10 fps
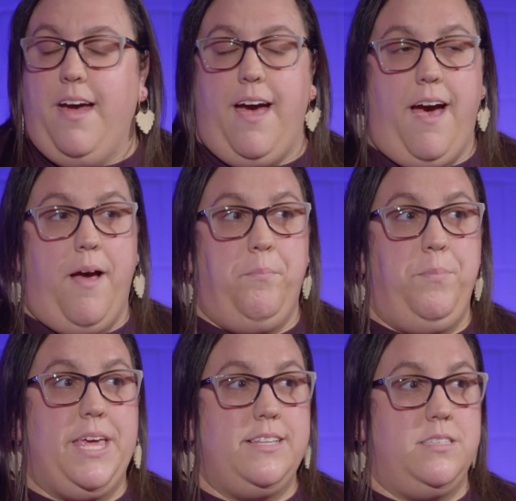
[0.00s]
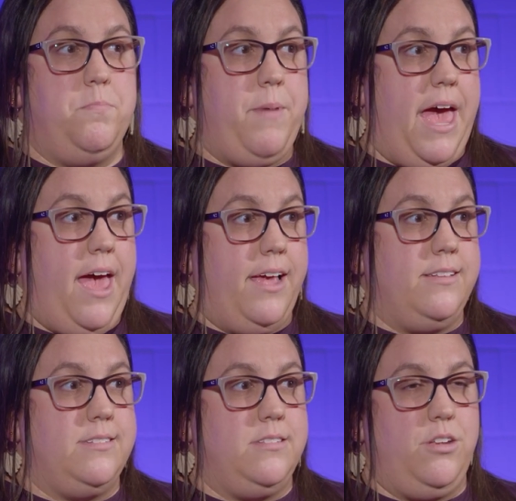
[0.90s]
um, because the
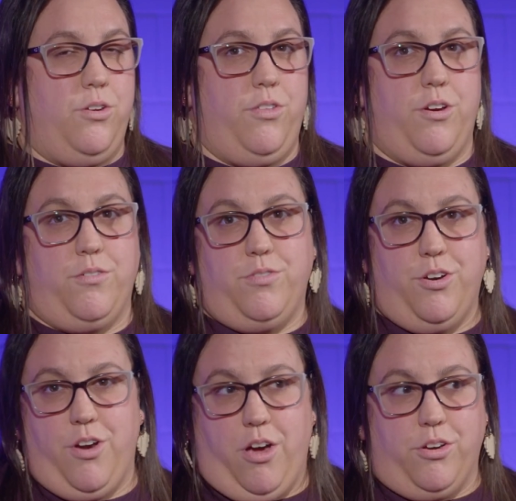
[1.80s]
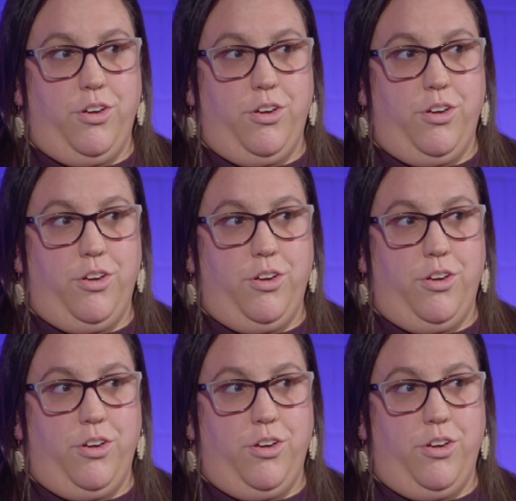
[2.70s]
bags, you know, they're they're not